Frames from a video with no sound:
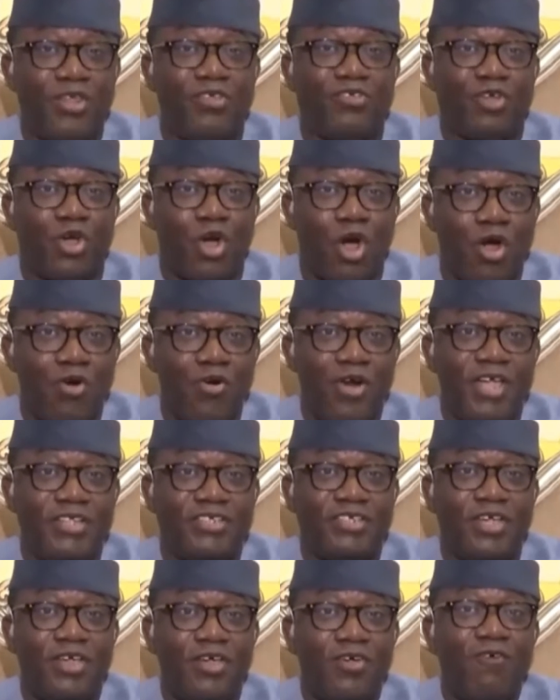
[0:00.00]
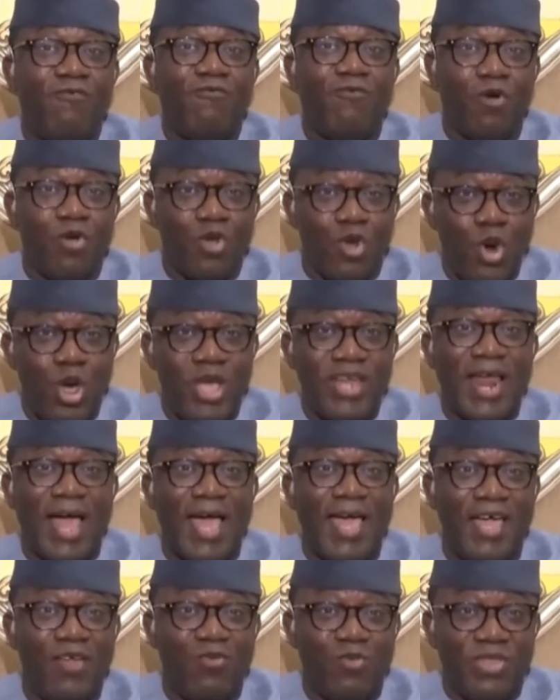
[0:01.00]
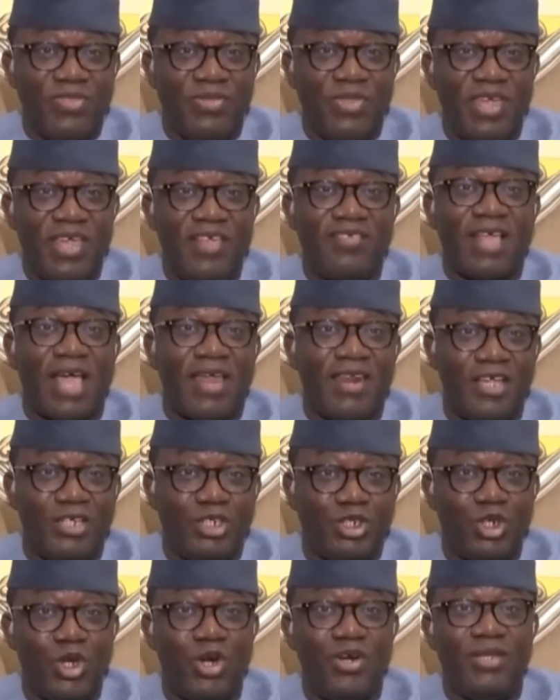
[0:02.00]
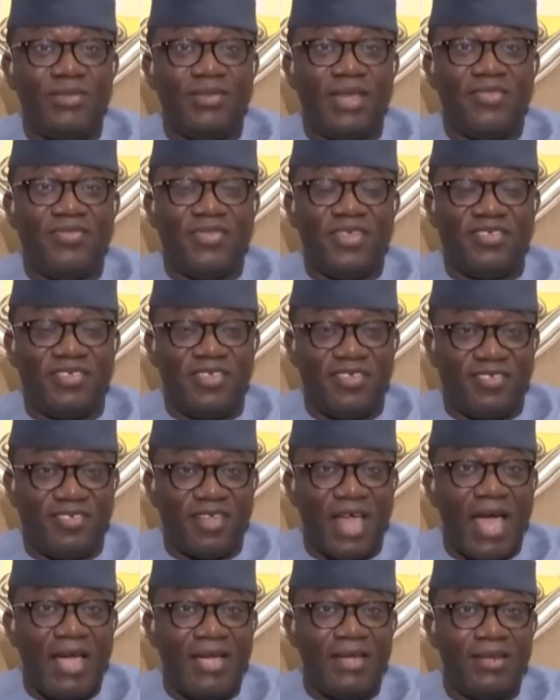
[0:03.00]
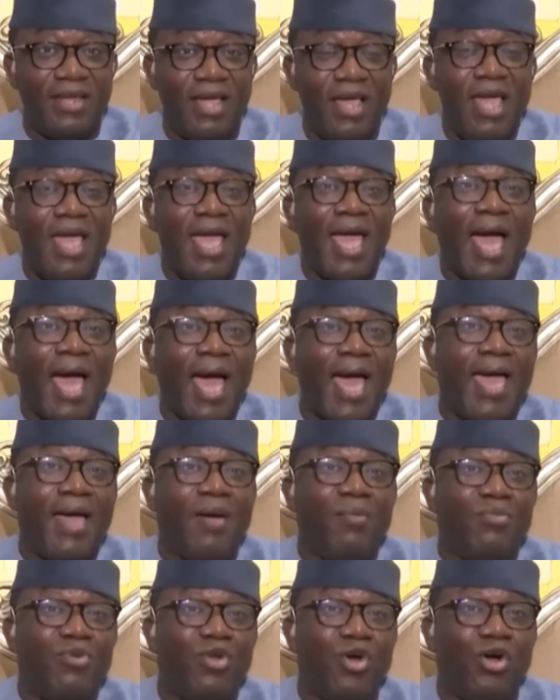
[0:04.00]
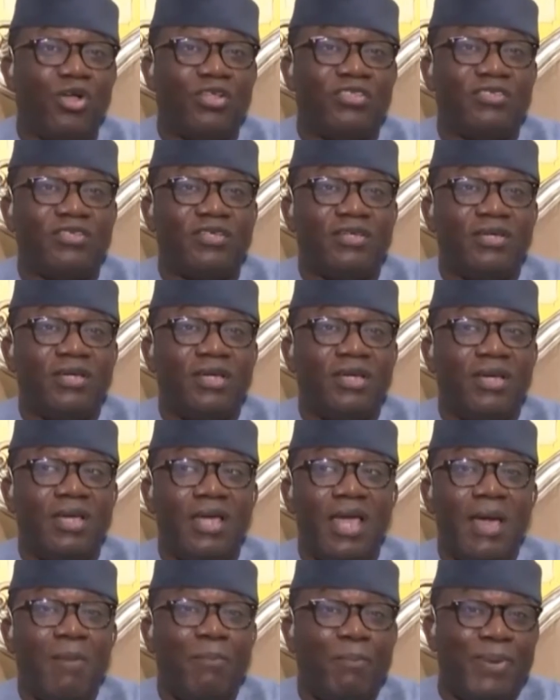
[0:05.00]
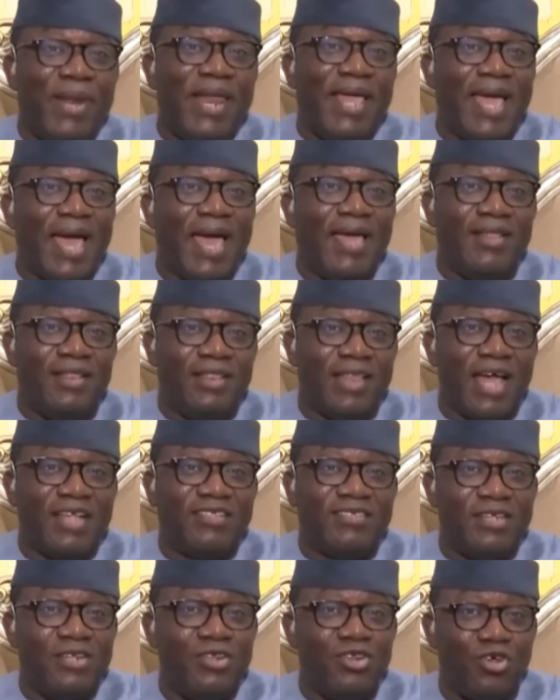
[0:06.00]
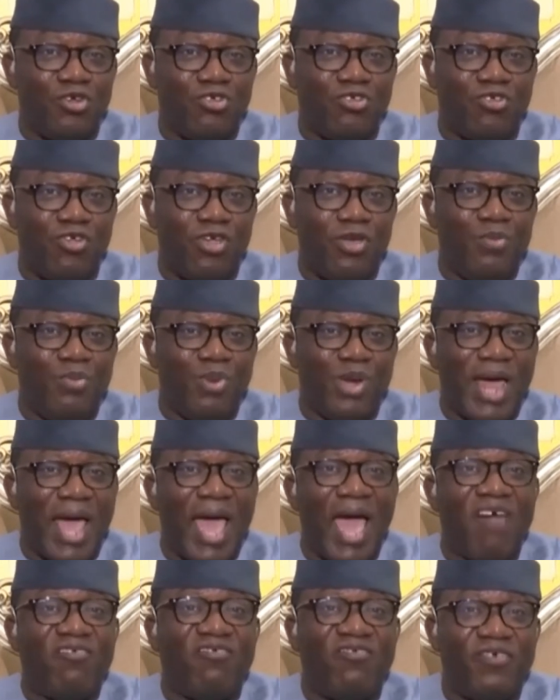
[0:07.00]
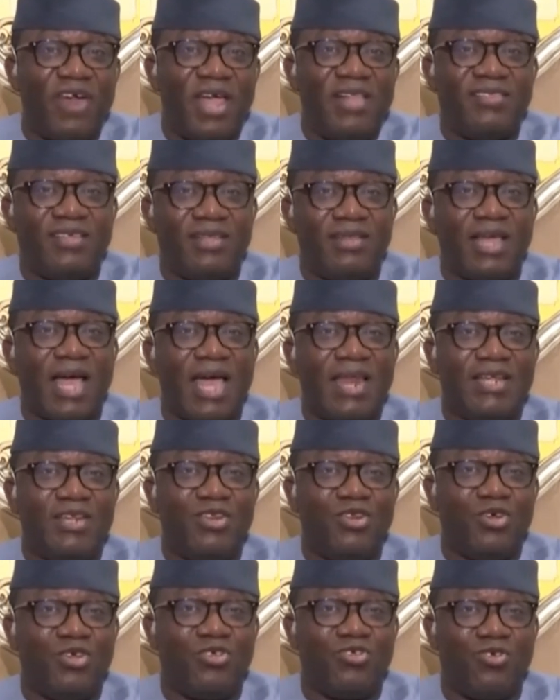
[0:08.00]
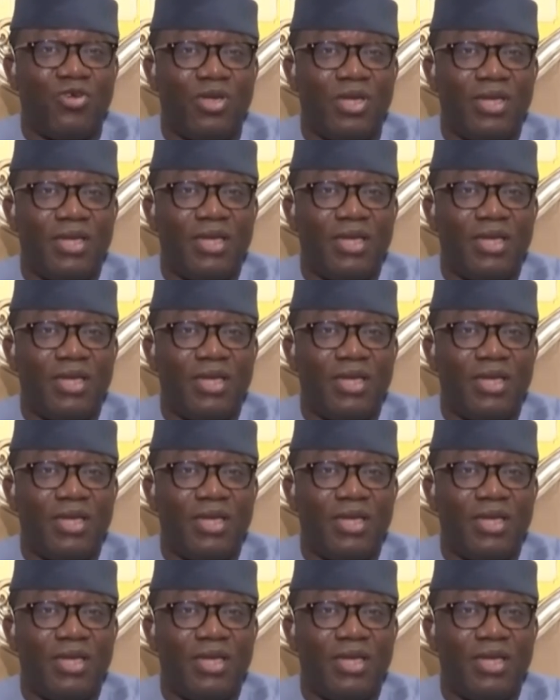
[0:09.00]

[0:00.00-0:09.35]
courage for going ahead with this and ensuring that this is signed. I am not a player in that industry, but I have friends in that industry.